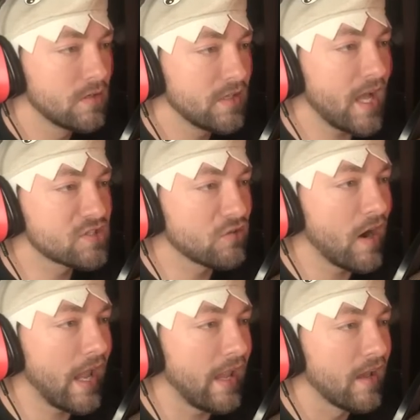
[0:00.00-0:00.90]
Yeah, that's
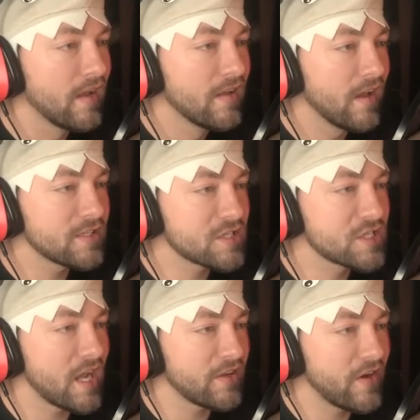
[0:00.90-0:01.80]
right. I just
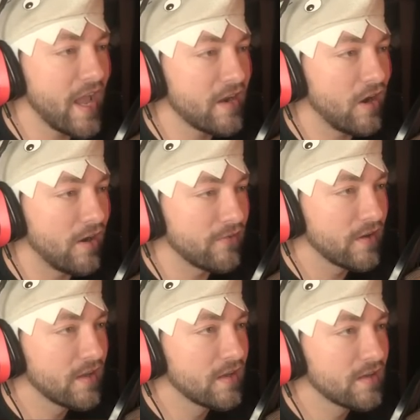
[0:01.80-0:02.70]
shot your head off.
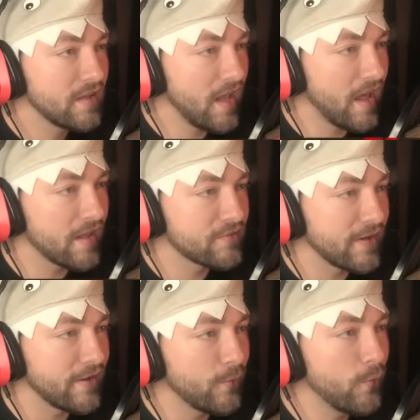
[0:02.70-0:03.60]
Yeah, that's
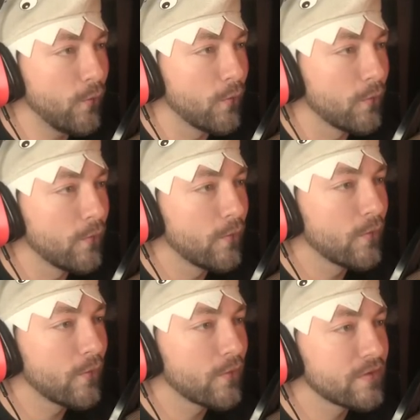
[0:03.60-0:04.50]
right. Ooh,
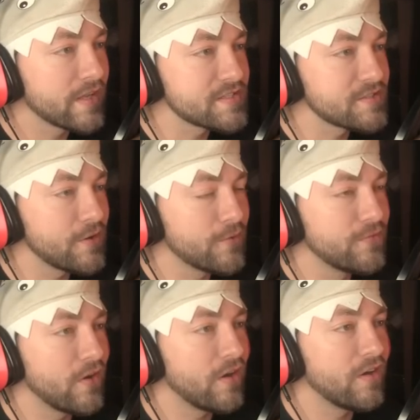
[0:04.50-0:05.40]
that slow
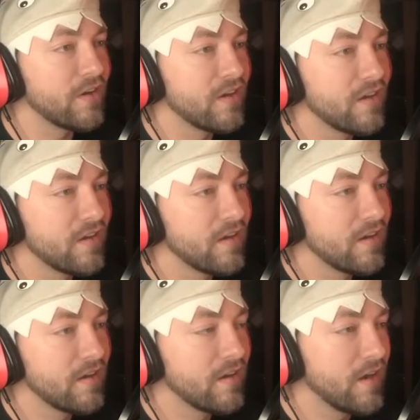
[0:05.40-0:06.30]
fall.
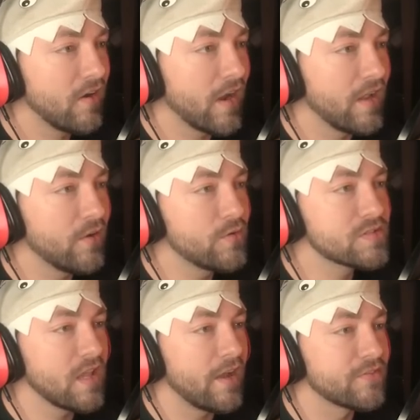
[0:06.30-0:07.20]
All right,
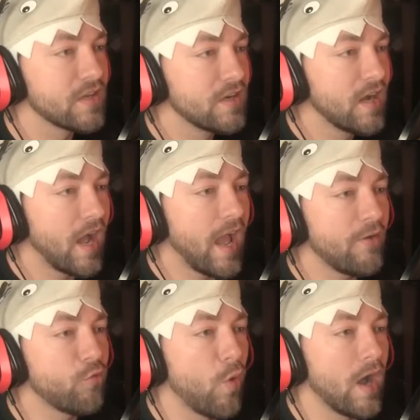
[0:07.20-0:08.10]
who's left? I
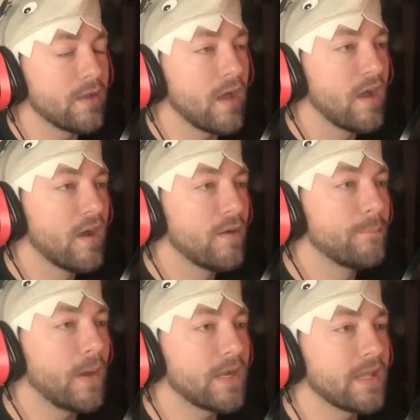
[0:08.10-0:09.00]
have one
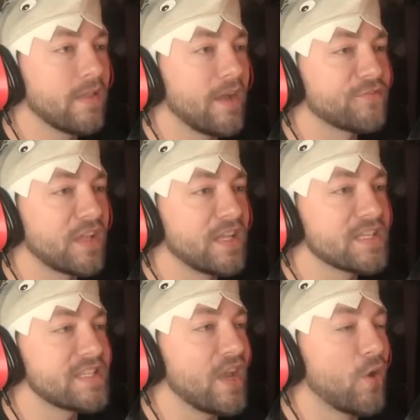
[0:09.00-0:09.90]
buddy left, and
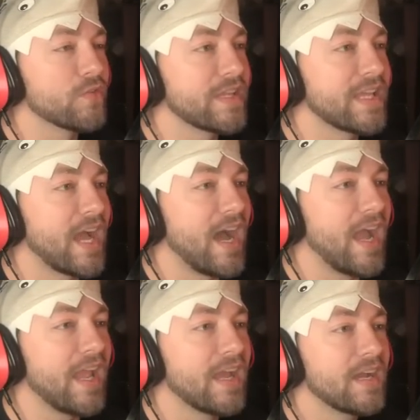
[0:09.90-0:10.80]
he's the only
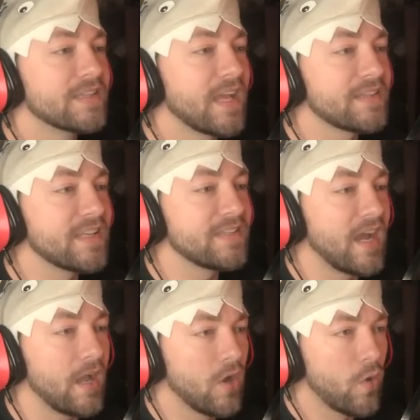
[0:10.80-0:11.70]
guy that did
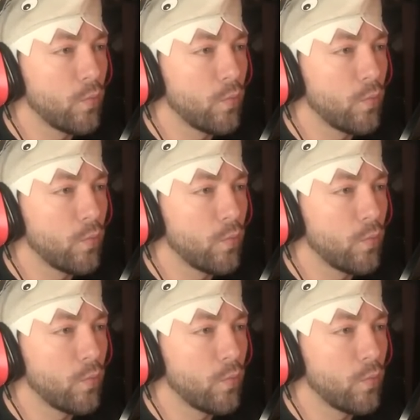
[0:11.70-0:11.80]
not.